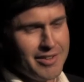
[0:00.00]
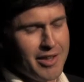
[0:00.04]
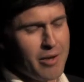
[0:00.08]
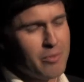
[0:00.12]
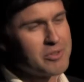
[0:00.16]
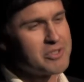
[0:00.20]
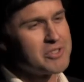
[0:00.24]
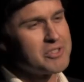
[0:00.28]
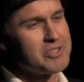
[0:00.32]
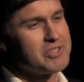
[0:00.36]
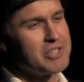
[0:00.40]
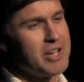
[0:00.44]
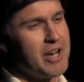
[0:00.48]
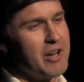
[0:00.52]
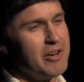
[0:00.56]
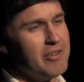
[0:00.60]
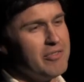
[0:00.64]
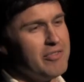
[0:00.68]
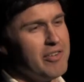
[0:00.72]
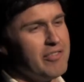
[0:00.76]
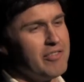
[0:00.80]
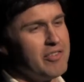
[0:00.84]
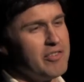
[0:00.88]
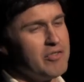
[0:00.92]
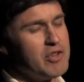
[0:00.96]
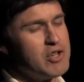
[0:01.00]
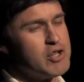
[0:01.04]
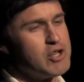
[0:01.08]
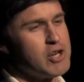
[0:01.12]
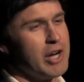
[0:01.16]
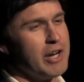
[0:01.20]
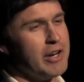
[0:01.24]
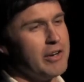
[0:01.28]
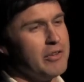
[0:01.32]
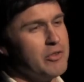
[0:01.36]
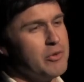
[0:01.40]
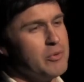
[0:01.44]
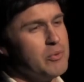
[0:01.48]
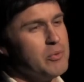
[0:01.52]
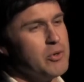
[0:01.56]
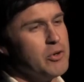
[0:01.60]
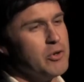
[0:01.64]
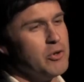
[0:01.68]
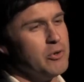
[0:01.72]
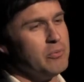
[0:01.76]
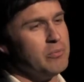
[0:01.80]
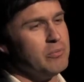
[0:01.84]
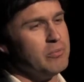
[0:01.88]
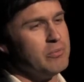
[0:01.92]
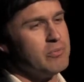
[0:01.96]
That was the sound of every vagina in the
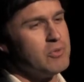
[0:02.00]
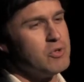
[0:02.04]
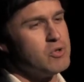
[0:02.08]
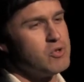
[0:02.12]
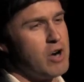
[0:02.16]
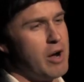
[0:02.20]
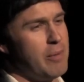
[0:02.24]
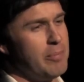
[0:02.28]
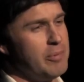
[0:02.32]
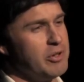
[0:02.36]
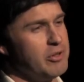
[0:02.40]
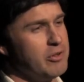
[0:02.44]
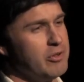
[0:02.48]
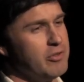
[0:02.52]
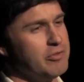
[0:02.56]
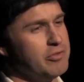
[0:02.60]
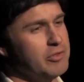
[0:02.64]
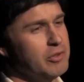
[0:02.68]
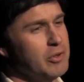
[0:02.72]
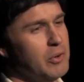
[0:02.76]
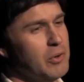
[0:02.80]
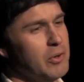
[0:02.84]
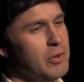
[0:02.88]
room dropping to the